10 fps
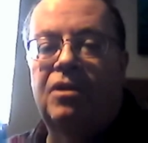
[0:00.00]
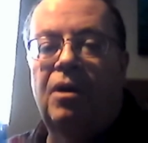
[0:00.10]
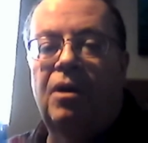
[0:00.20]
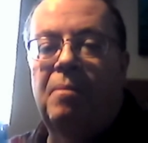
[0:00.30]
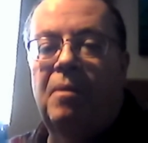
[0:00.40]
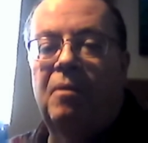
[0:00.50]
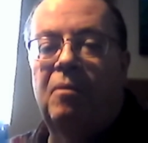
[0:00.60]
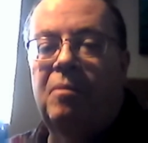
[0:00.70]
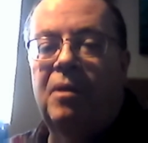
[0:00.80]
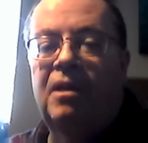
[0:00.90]
time, that
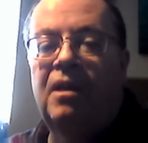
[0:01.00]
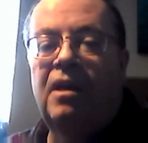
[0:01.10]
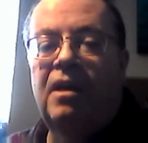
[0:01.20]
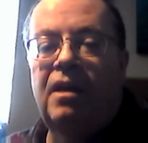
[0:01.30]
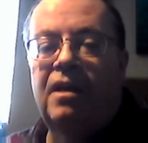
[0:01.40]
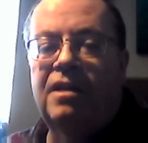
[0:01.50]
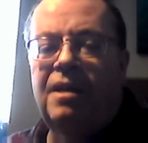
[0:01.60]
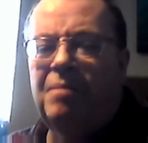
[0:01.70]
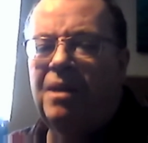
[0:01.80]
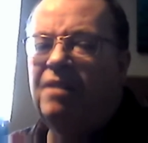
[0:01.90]
we've been
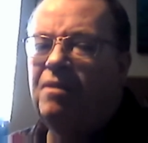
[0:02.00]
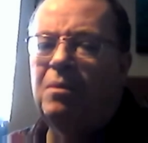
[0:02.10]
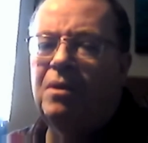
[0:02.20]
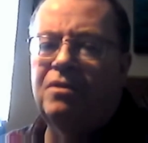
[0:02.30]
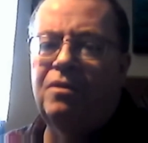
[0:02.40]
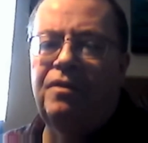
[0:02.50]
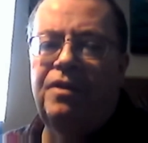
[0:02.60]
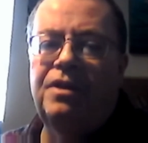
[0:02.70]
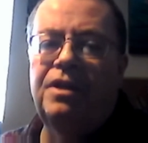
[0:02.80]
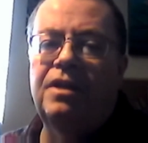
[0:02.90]
accepting everyone as
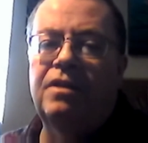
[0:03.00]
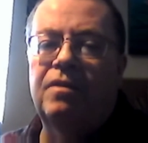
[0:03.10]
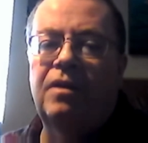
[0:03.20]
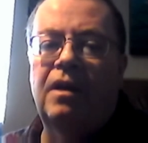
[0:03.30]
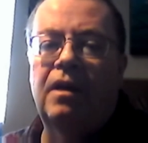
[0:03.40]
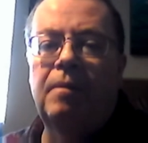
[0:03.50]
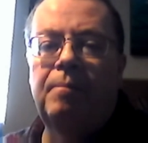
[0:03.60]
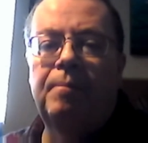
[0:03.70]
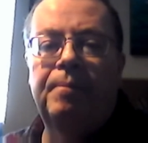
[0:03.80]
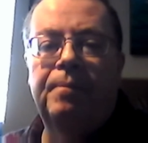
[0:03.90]
refugees, really,
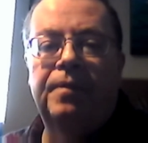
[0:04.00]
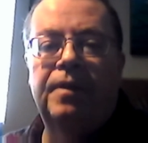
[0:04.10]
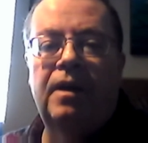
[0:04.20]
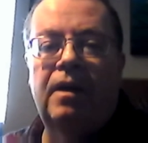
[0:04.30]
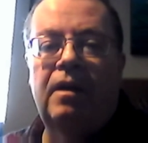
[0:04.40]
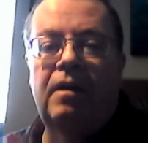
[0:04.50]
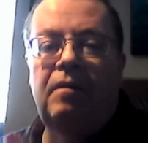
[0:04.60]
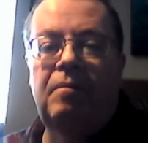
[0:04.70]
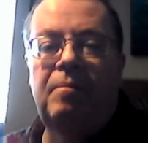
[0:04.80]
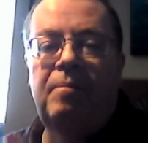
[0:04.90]

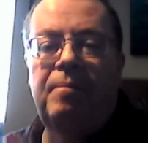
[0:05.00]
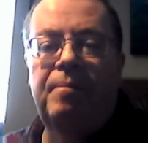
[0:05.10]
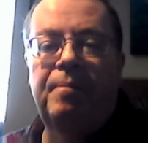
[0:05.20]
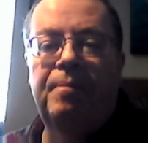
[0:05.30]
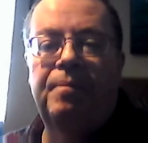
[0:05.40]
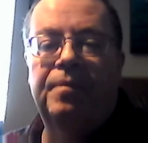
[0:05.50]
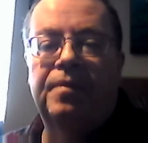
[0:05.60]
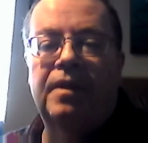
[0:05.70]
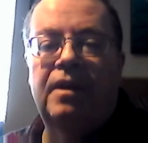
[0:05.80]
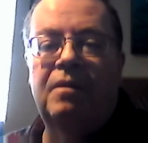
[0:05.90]
and
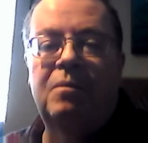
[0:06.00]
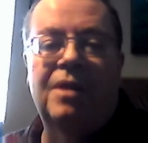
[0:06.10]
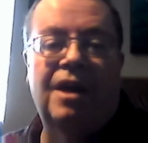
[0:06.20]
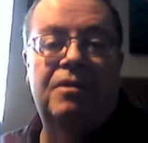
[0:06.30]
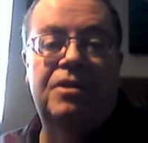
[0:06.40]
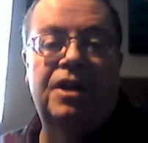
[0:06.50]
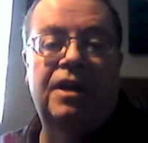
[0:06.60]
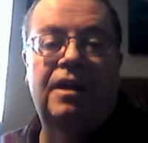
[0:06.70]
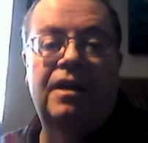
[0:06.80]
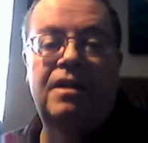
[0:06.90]
without
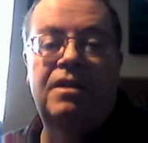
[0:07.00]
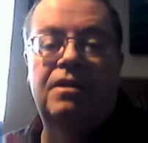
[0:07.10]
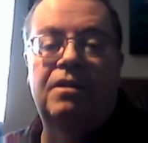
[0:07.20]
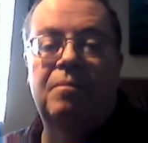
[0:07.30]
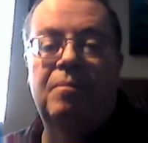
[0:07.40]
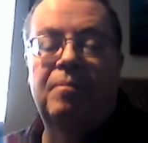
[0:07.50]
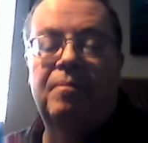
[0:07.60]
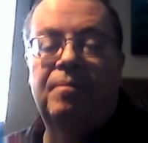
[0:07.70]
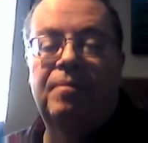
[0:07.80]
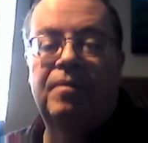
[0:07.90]
checking into them.
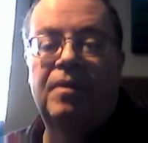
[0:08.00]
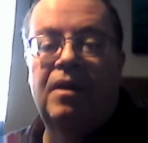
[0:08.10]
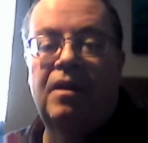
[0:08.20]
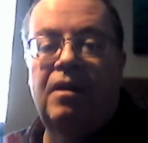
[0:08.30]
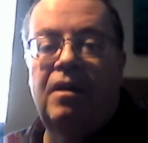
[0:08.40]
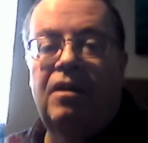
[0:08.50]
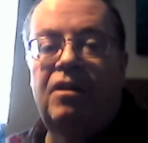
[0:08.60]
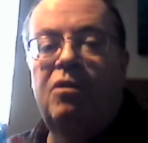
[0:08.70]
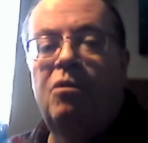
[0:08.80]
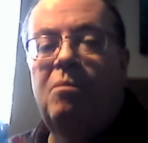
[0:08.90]

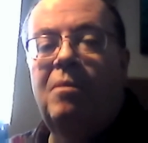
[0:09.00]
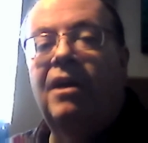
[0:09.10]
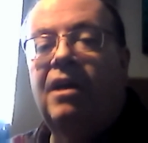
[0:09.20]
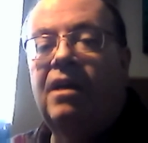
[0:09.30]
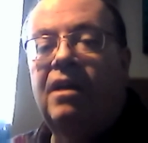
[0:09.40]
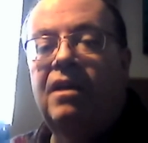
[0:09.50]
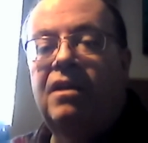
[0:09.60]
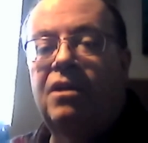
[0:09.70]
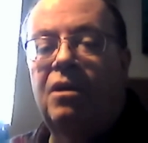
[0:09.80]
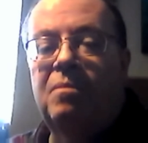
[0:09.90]
And normally, in
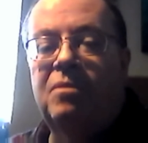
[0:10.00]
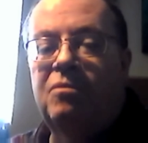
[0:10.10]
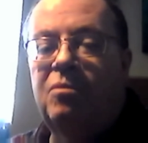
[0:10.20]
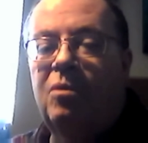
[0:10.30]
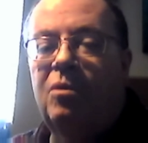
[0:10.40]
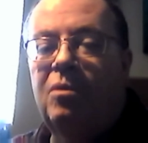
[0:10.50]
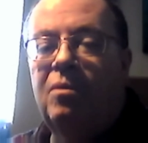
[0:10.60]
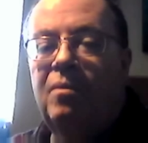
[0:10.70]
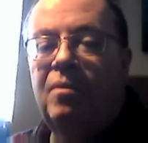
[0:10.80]
times of war,